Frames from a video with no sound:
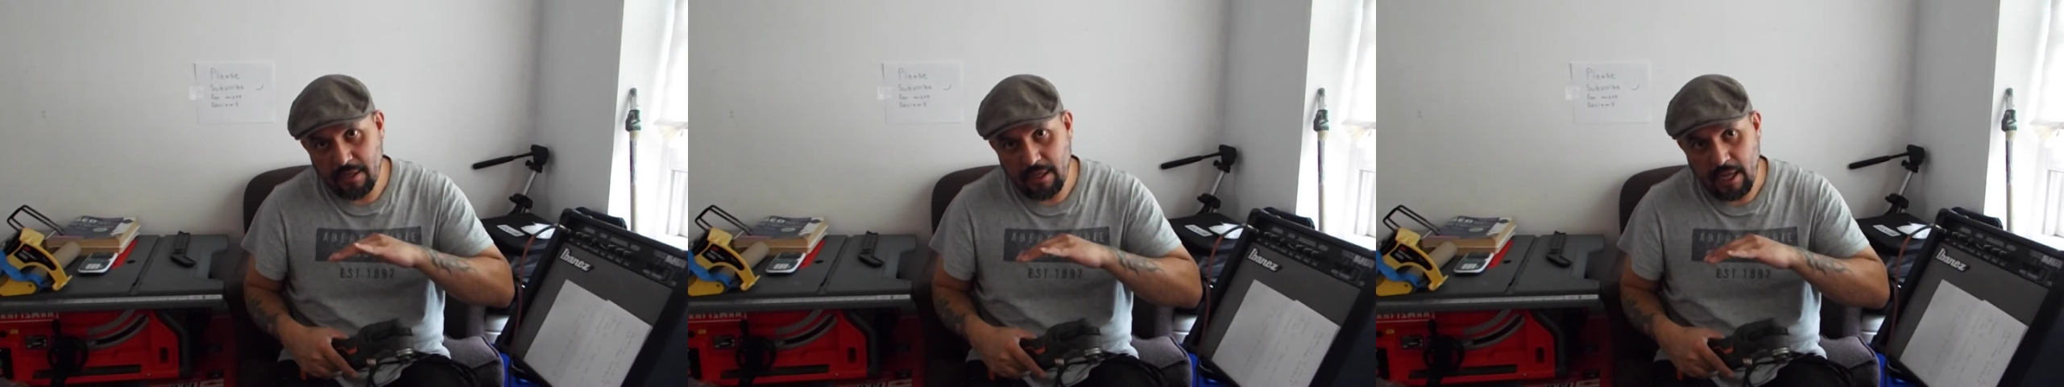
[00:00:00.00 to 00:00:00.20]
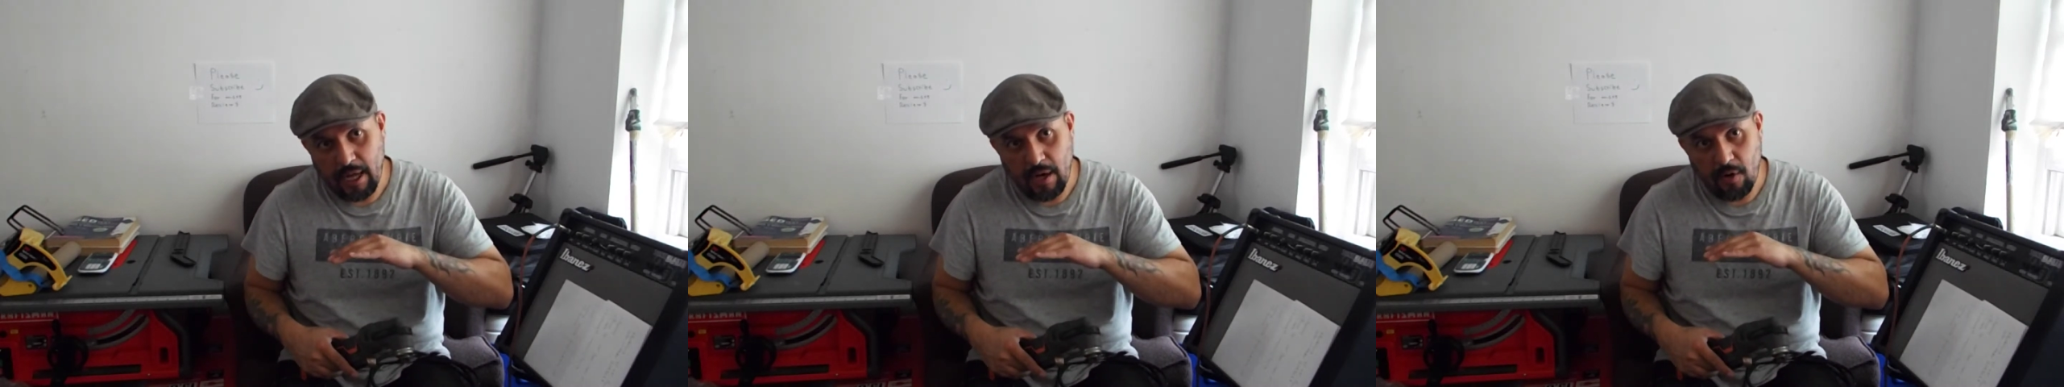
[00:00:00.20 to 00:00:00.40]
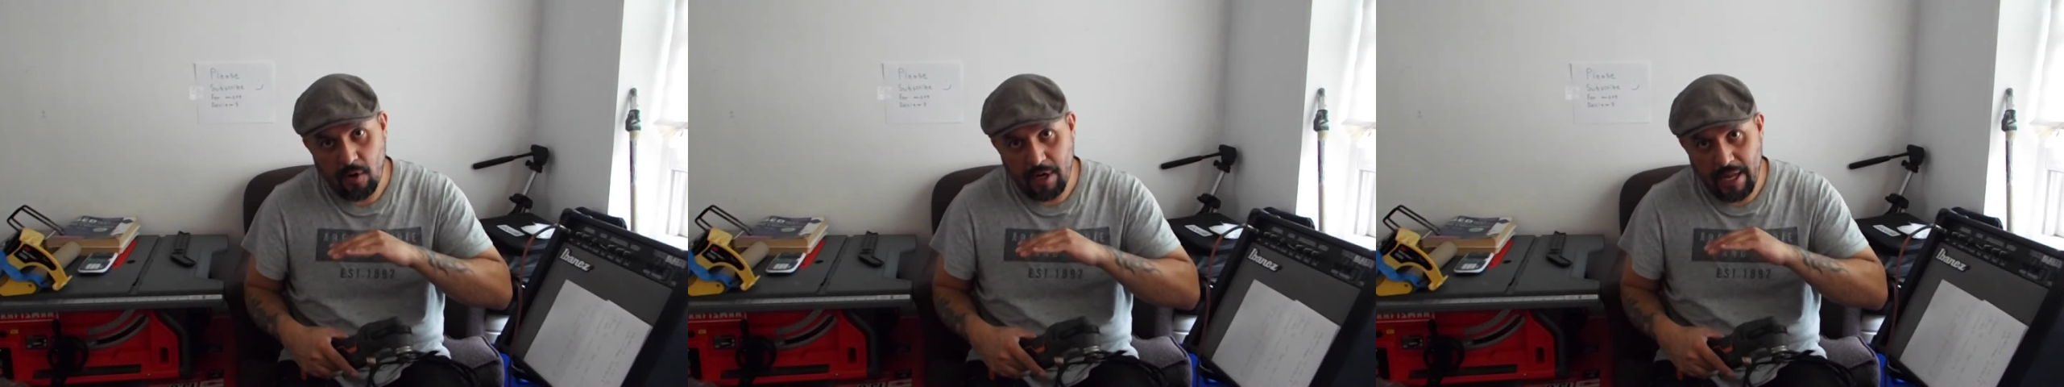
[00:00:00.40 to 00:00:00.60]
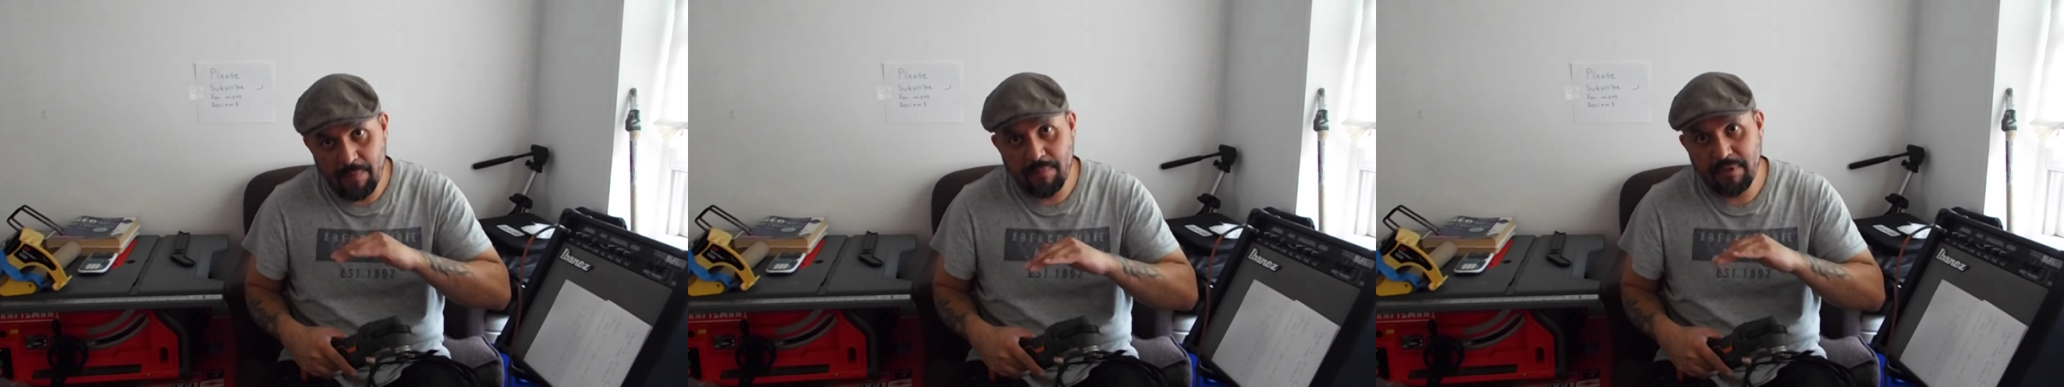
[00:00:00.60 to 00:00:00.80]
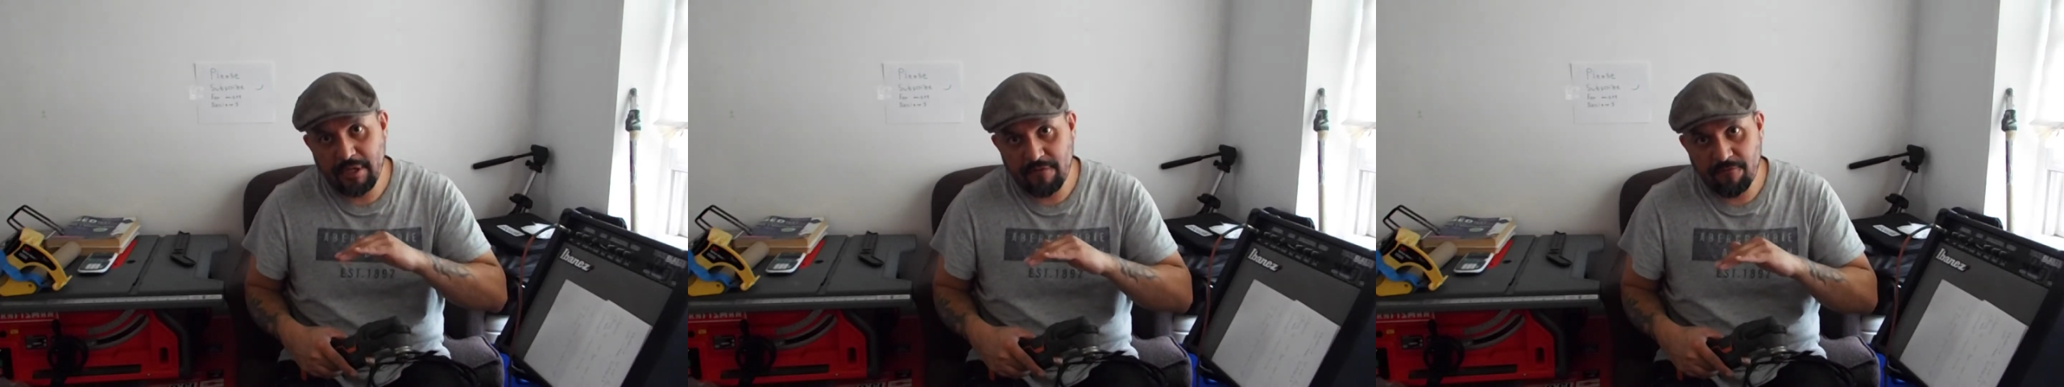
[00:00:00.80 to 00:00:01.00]
our
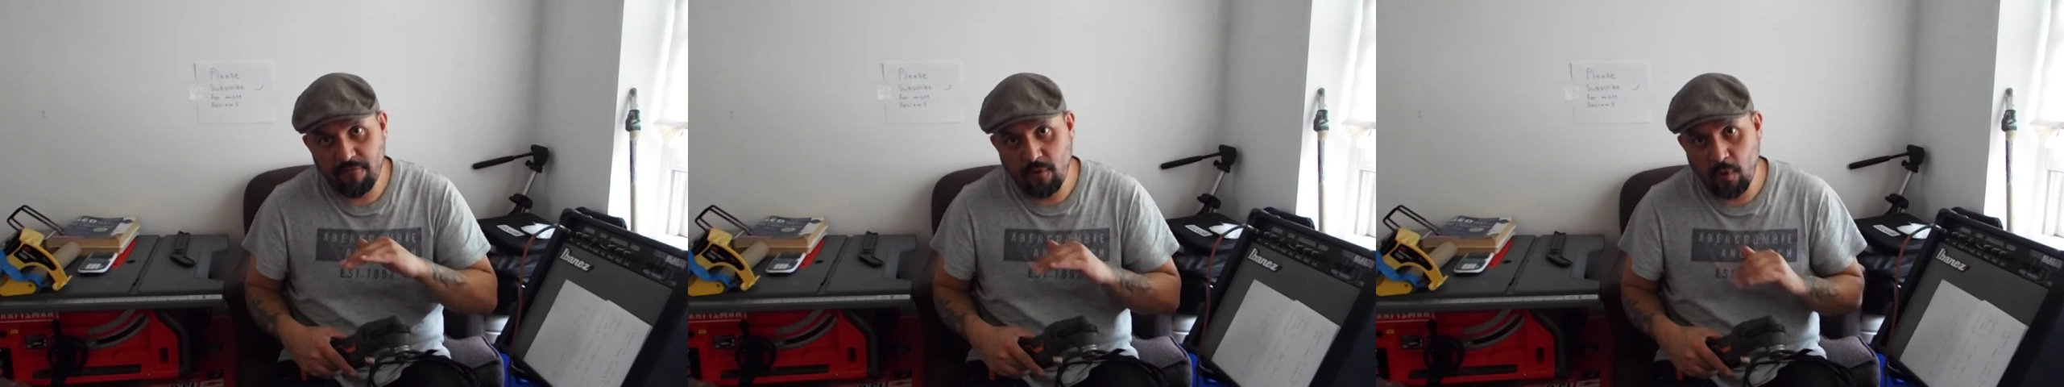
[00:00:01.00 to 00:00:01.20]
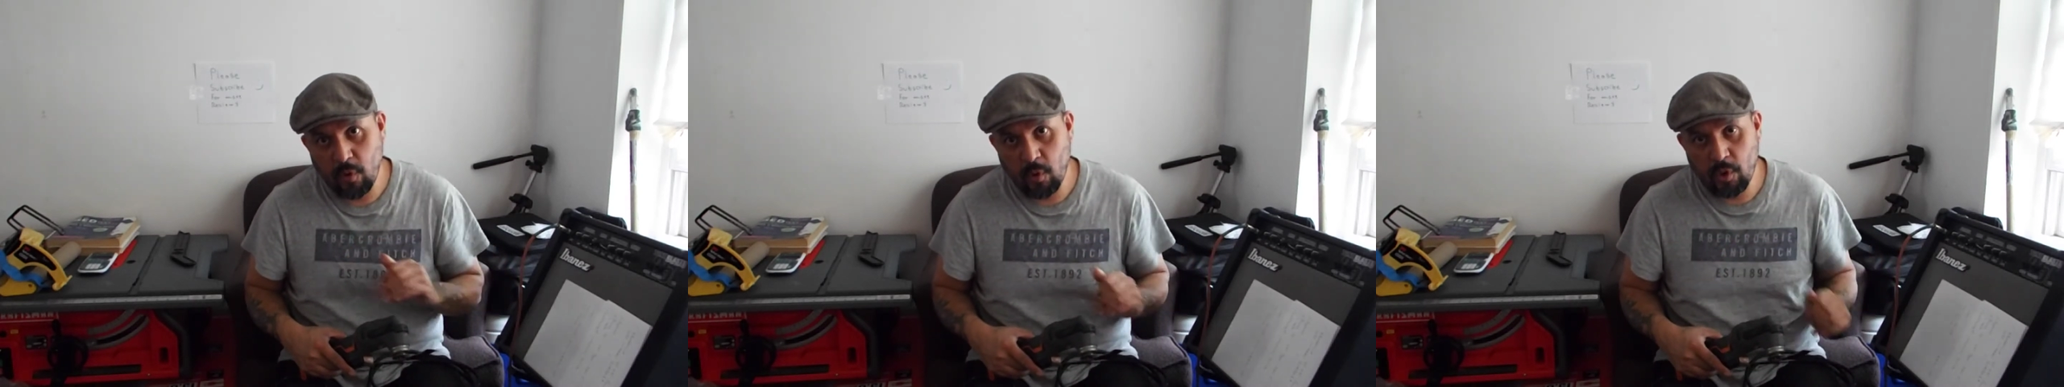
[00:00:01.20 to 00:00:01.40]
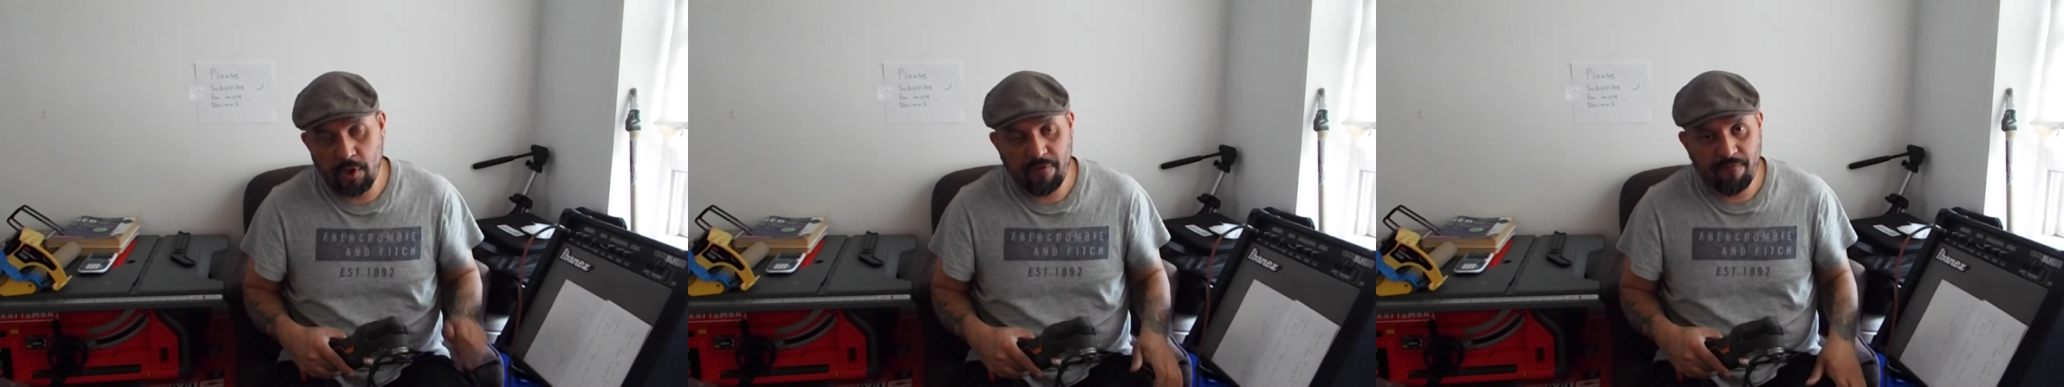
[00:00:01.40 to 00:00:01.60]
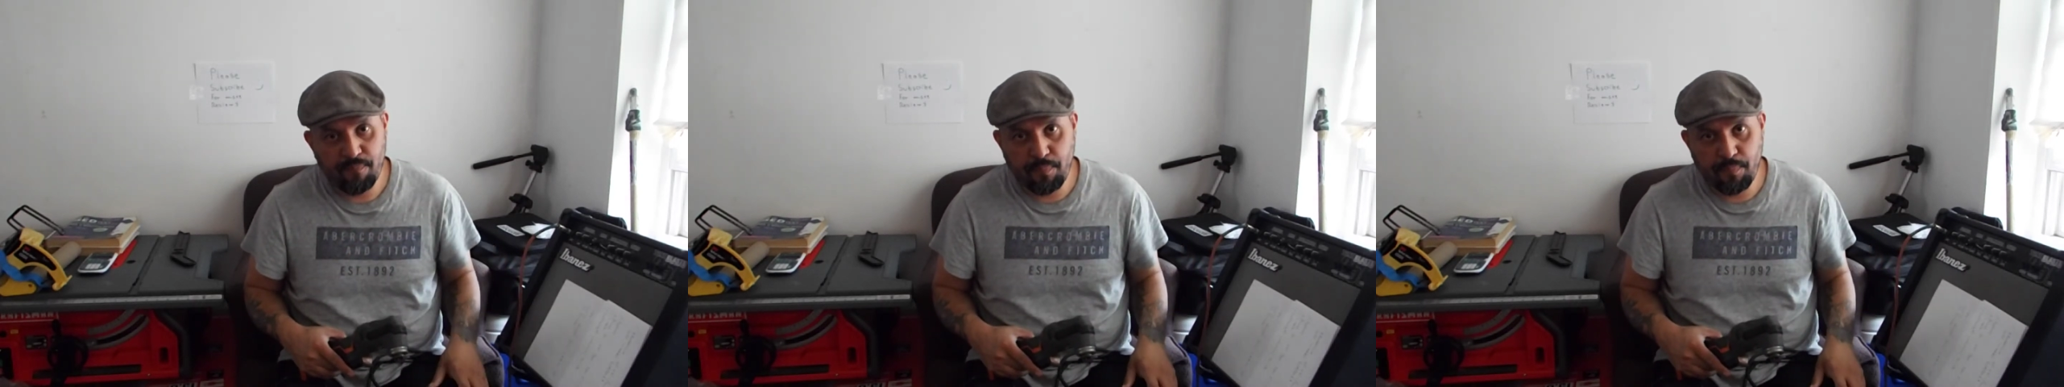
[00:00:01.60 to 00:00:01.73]
laminate floor